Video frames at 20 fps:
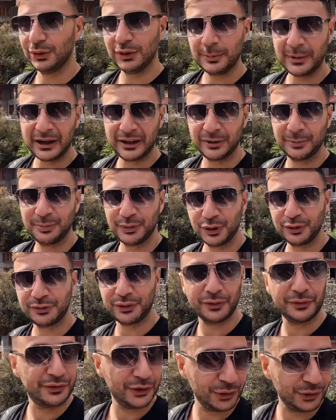all about the
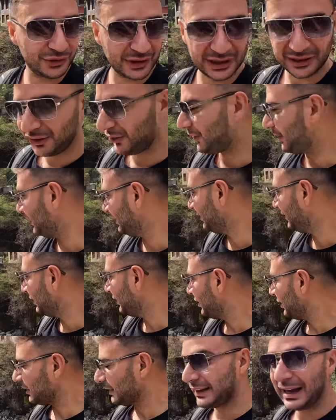beautiful views that you see.
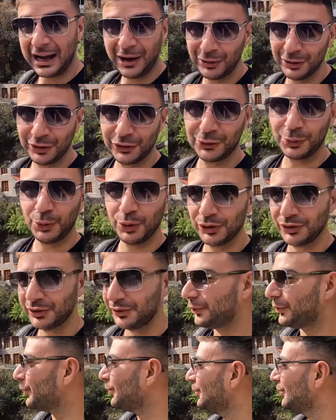Countless
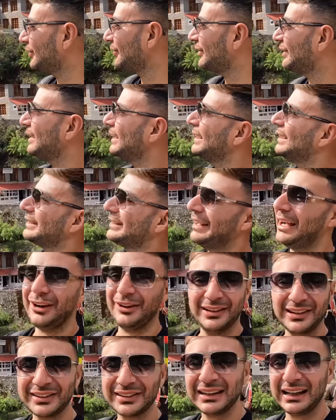waterfalls,
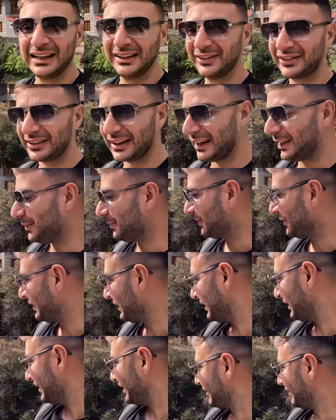countless landscapes.
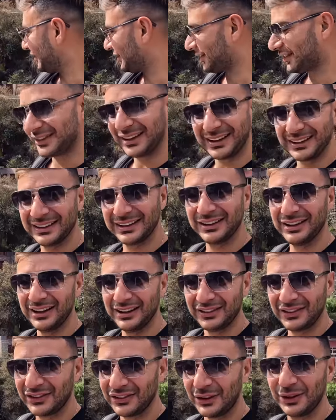Just stunning,
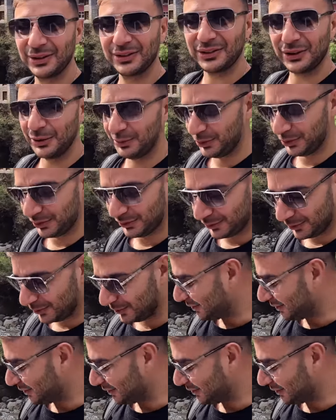guys. So, so beautiful.